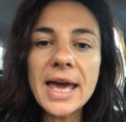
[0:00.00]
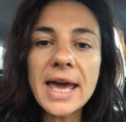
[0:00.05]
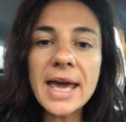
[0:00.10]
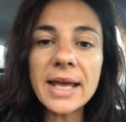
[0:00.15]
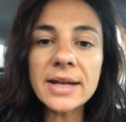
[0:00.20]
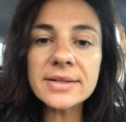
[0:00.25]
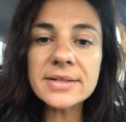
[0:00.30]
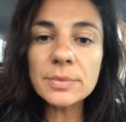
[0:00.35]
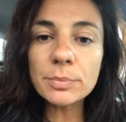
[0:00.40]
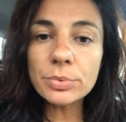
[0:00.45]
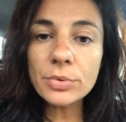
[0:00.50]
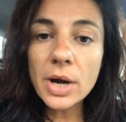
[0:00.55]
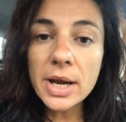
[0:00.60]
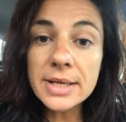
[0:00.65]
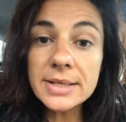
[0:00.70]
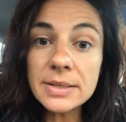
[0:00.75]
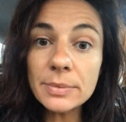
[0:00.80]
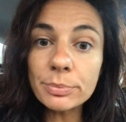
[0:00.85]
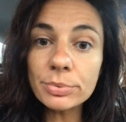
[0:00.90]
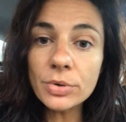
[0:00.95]
And
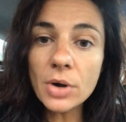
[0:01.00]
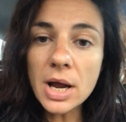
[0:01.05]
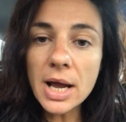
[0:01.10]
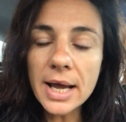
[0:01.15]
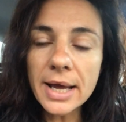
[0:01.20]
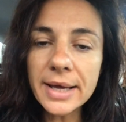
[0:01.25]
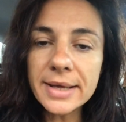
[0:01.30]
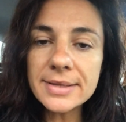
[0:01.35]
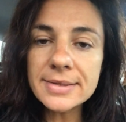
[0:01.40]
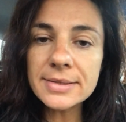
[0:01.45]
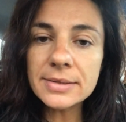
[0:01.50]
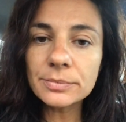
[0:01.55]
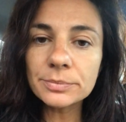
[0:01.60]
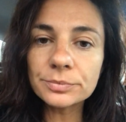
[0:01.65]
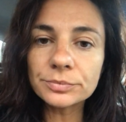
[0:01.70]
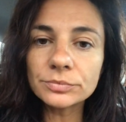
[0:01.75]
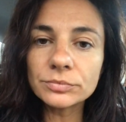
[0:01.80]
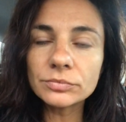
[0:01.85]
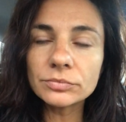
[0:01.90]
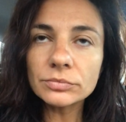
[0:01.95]
surprise, surprise,
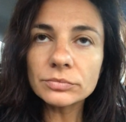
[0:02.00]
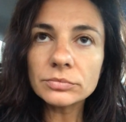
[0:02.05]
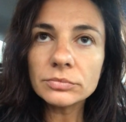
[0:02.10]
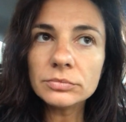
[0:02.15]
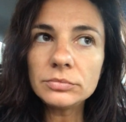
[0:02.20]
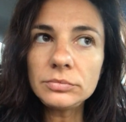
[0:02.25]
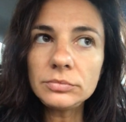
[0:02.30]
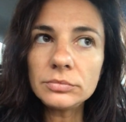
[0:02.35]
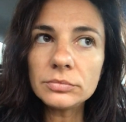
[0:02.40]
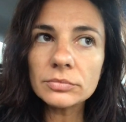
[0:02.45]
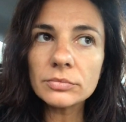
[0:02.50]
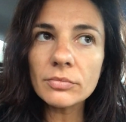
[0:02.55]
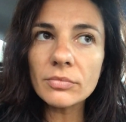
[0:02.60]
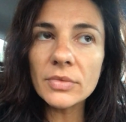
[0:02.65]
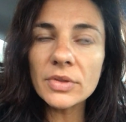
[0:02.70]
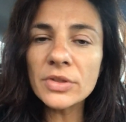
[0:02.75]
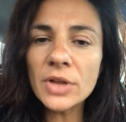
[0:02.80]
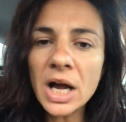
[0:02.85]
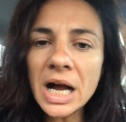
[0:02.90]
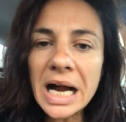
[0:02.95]

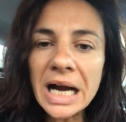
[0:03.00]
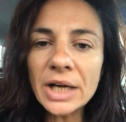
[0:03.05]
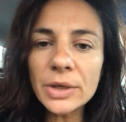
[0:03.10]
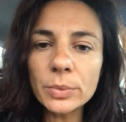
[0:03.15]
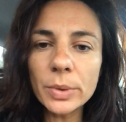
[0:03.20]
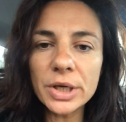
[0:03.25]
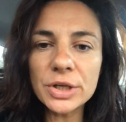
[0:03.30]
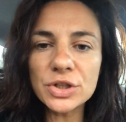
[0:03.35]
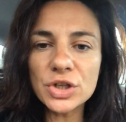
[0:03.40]
the hardware